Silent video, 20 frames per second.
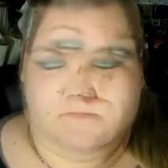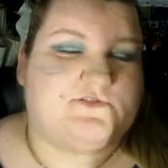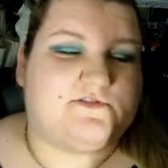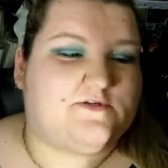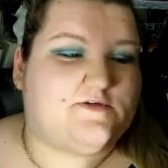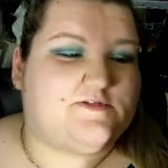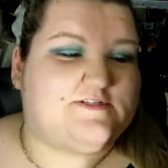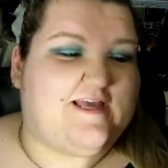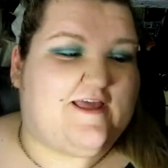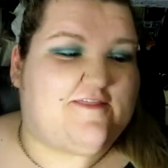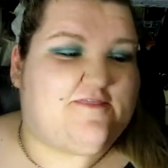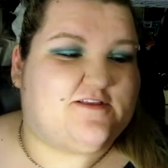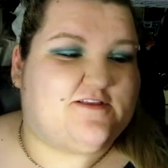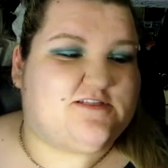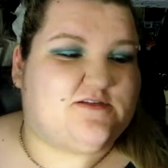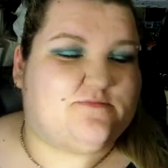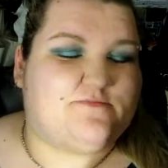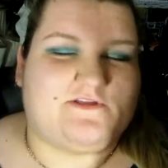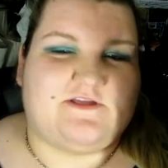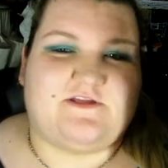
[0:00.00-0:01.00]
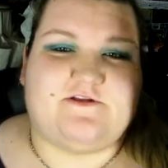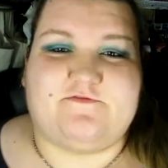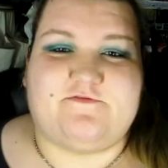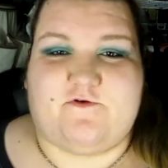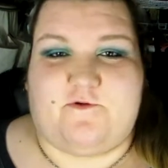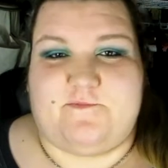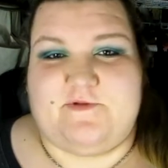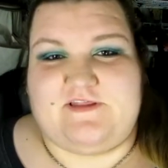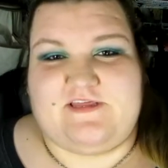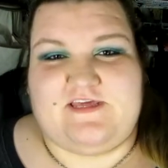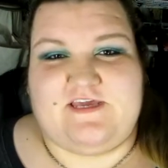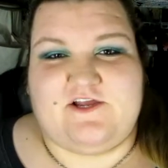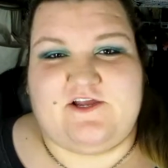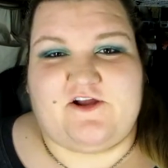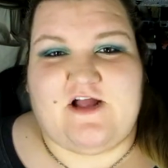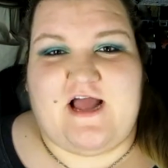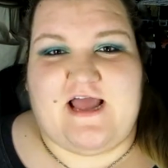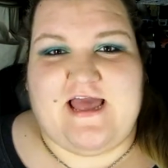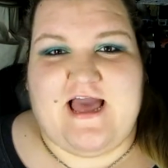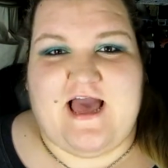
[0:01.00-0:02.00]
So to get this completed formula
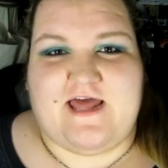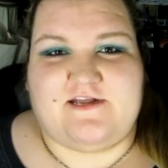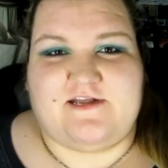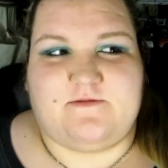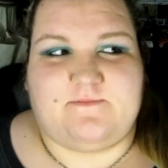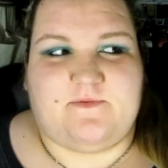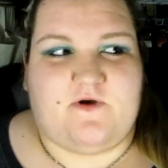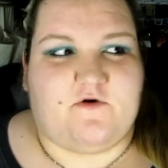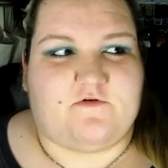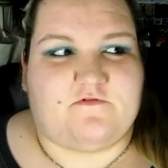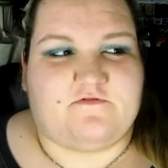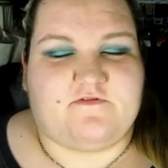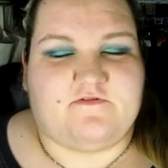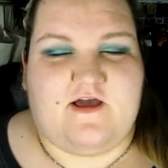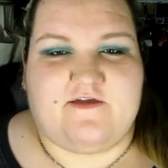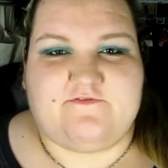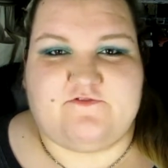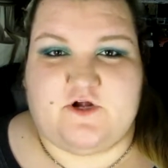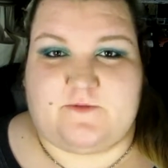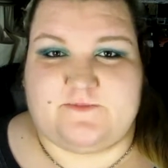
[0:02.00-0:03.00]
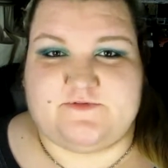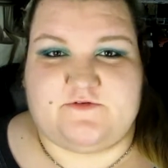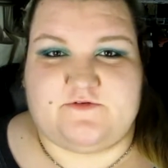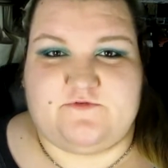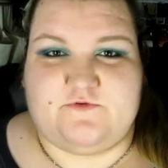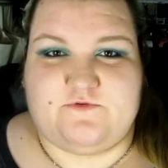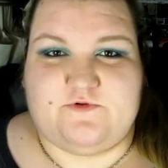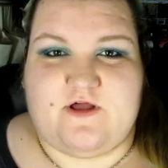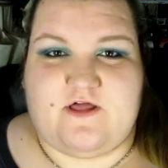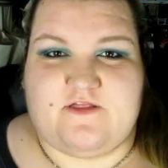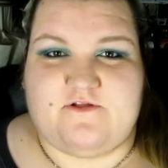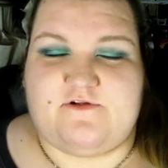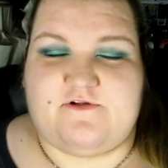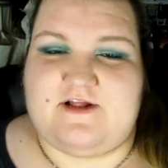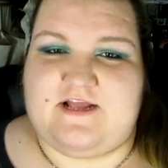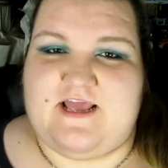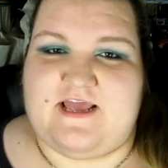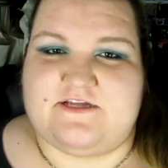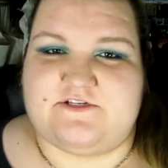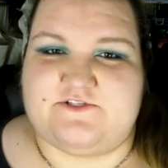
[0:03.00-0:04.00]
here, I added about 5 drops of food
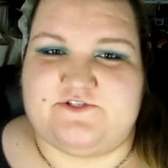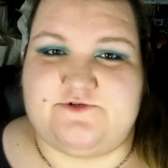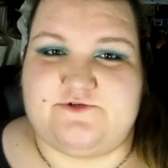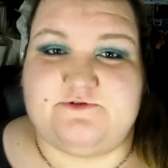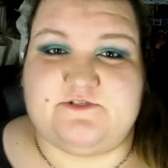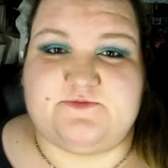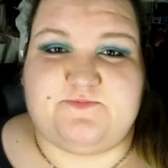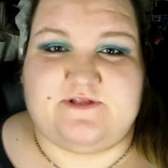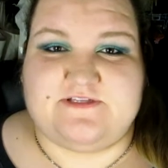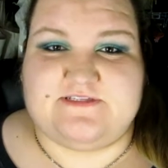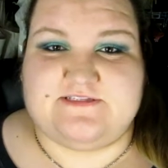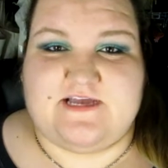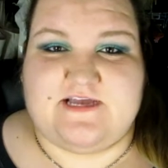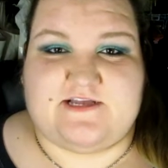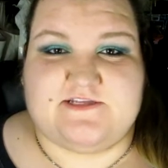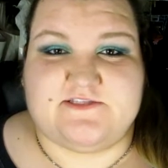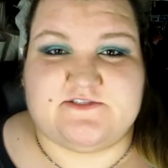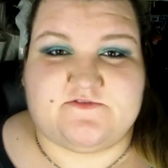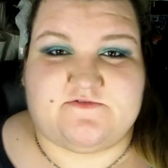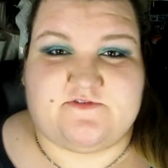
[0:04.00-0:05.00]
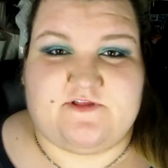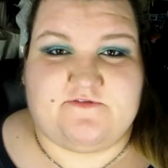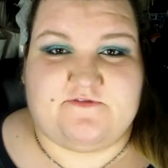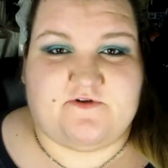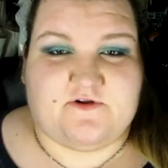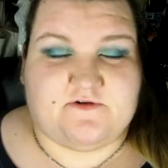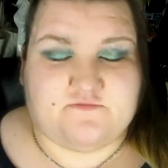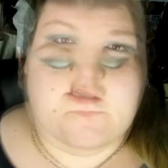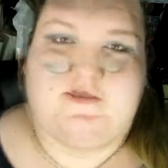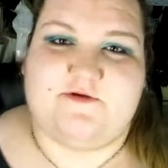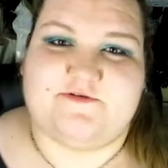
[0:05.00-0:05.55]
coloring and 2 split seconds of flavor.